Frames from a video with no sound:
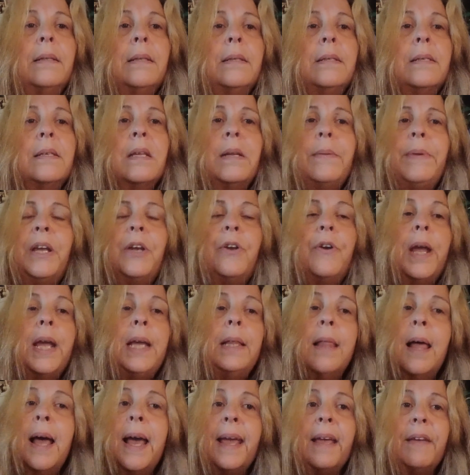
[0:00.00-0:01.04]
It's going to be a great
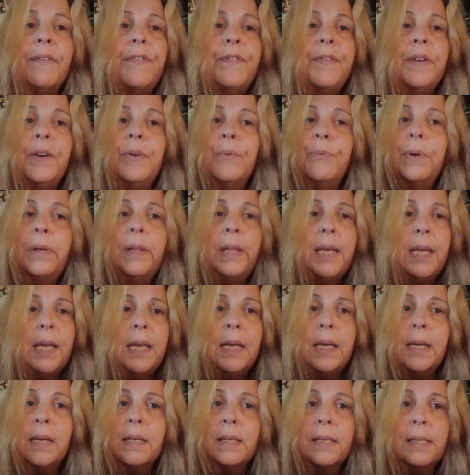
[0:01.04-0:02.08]
life. It really
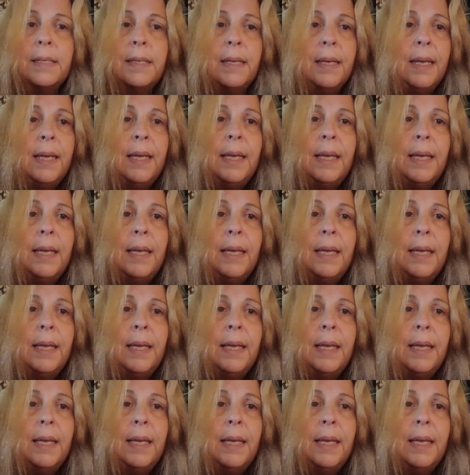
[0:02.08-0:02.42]
is.